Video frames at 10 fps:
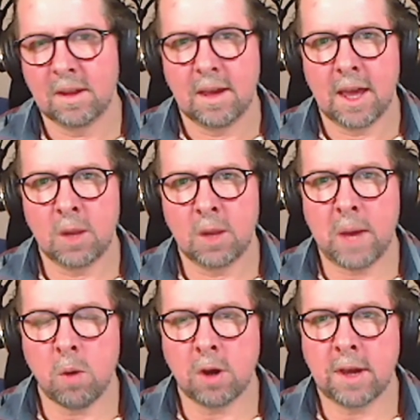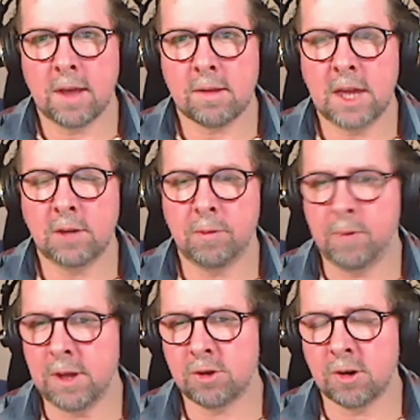And the way we work is each
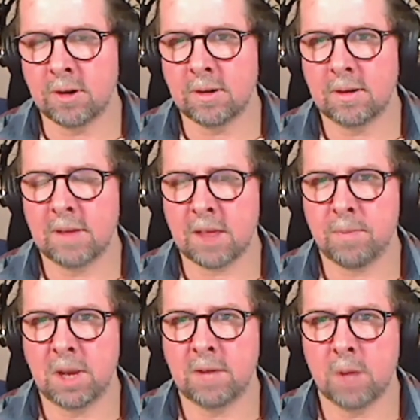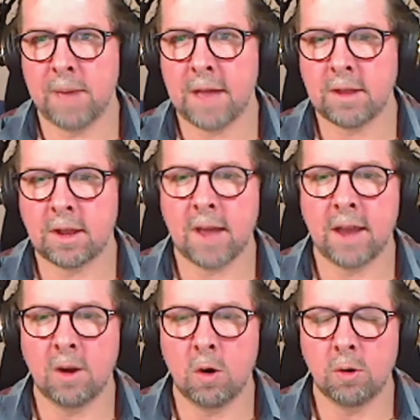feature that's being developed has a
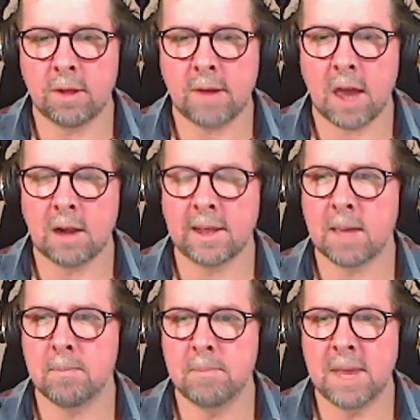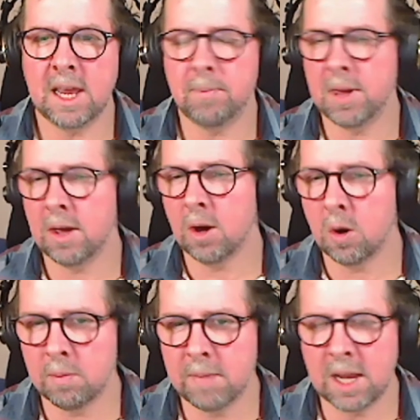design owner. It's kind of like a mini PO
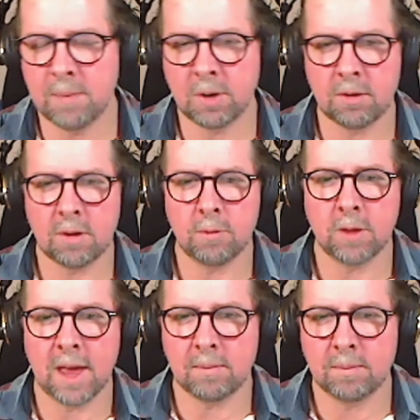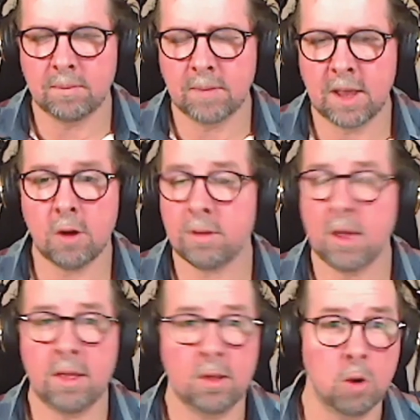or mini producer for that. It's
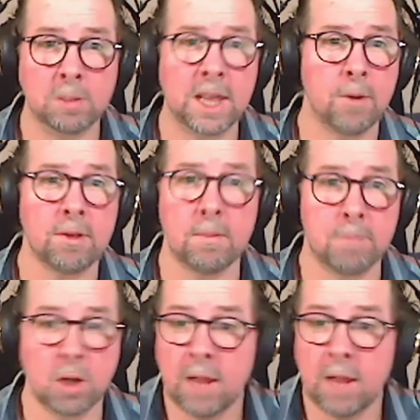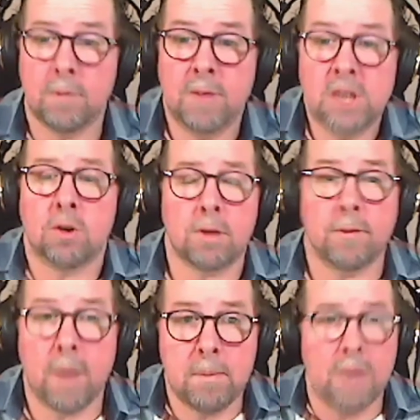normally the person building the feature. So
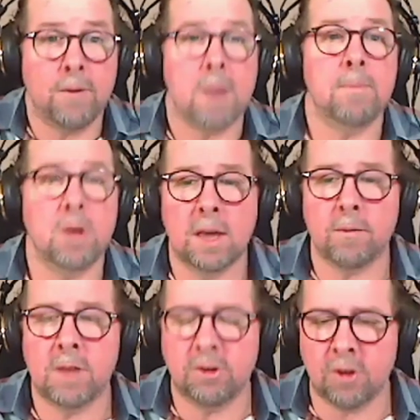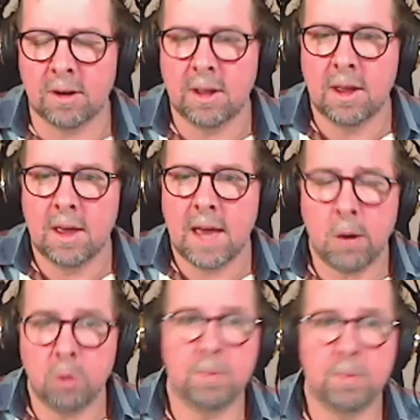if I'm building a feature, I
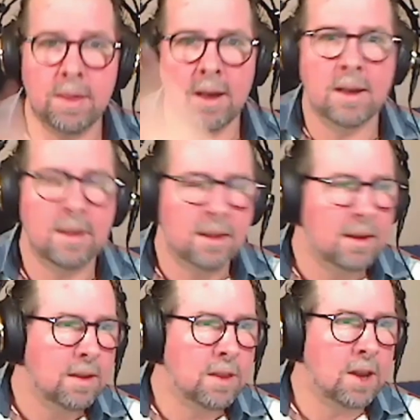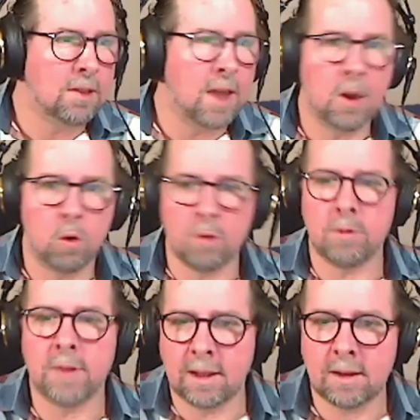would be the design owner
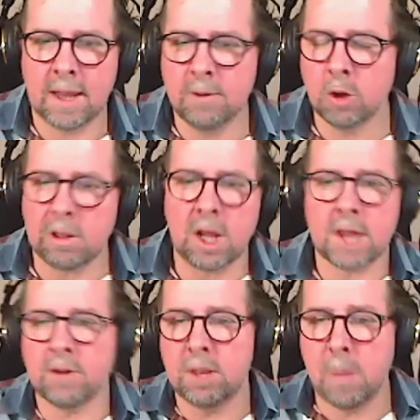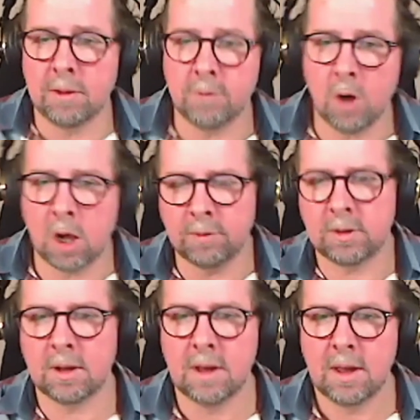for that. Even though there's lots of other people
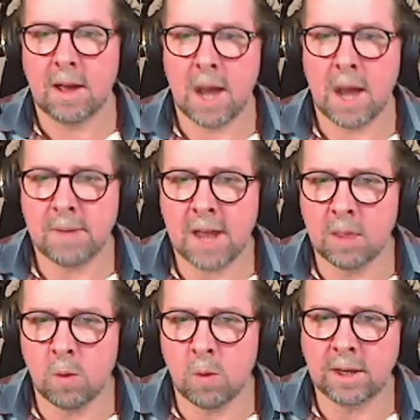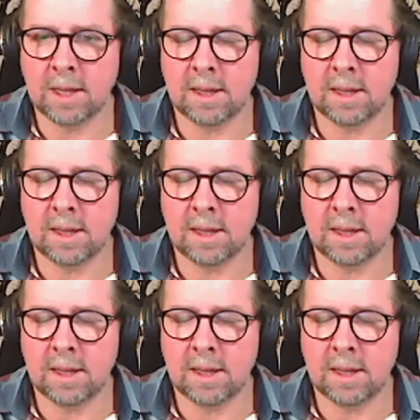involved, I'm the one